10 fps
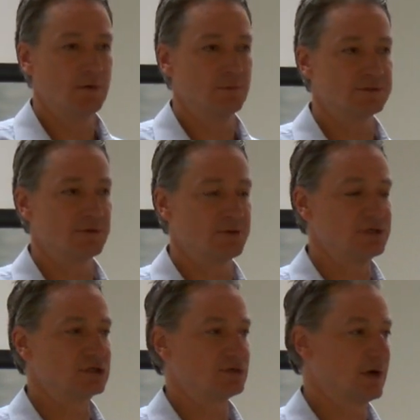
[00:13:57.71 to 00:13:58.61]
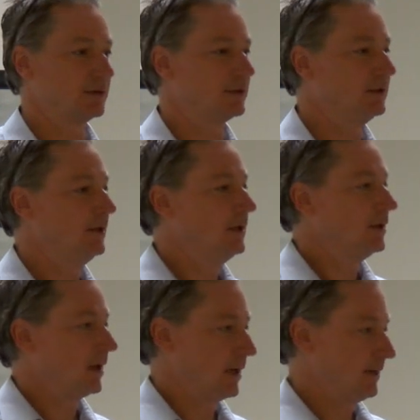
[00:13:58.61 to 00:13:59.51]
When somebody's struggling,
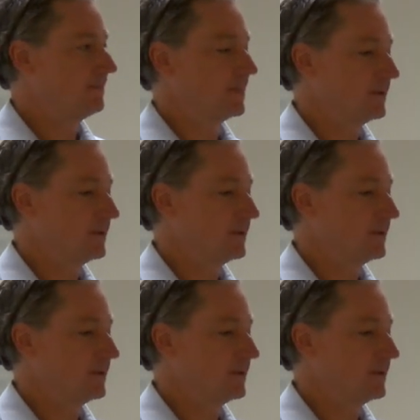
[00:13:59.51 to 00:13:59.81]
um,